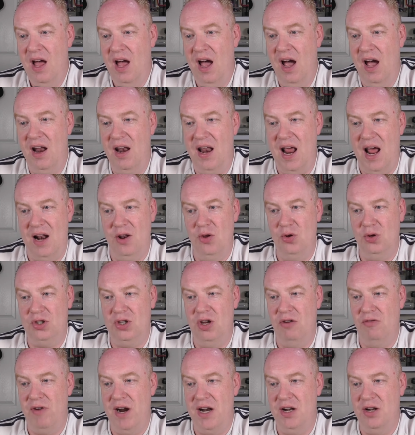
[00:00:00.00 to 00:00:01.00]
That looked
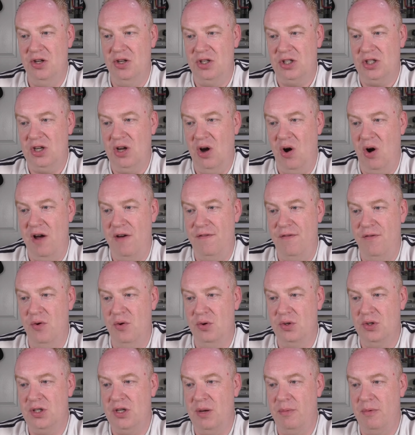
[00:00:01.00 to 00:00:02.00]
horrendous. I
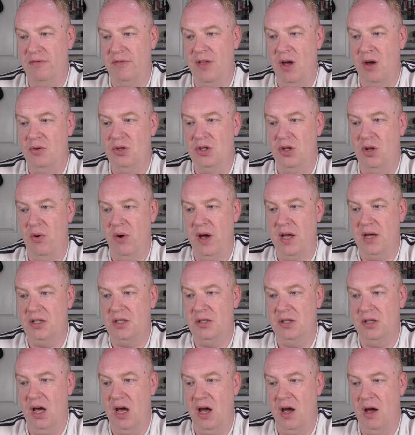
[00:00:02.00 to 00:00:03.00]
thought some of those
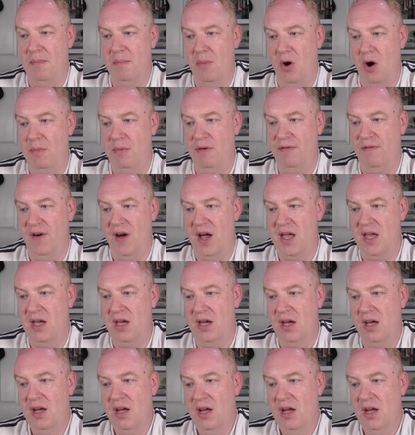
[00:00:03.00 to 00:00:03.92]
Nikes might be fake.